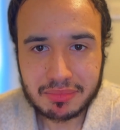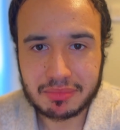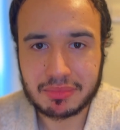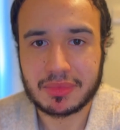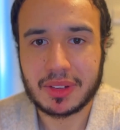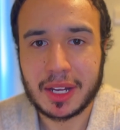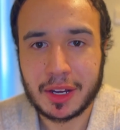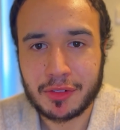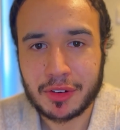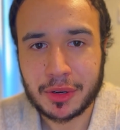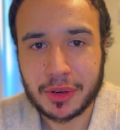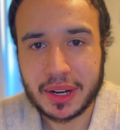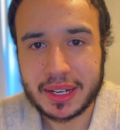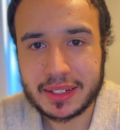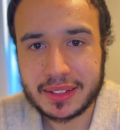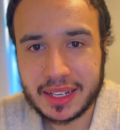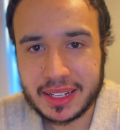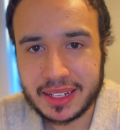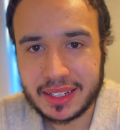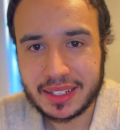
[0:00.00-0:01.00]
have a great
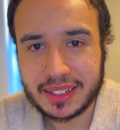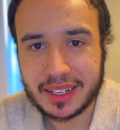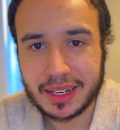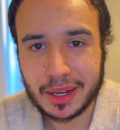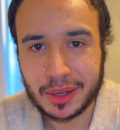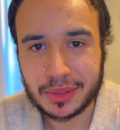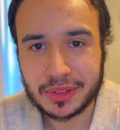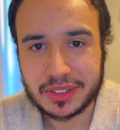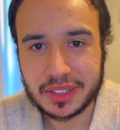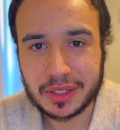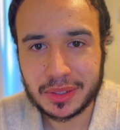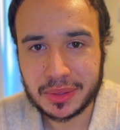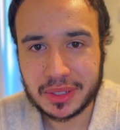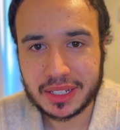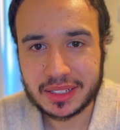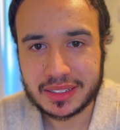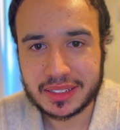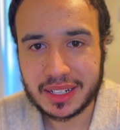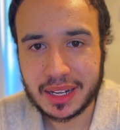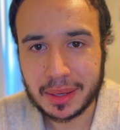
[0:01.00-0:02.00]
day. I'll see you
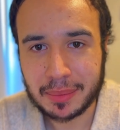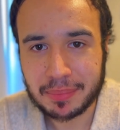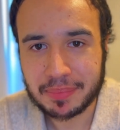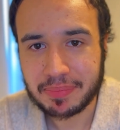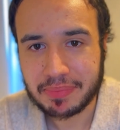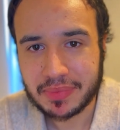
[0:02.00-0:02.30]
next time.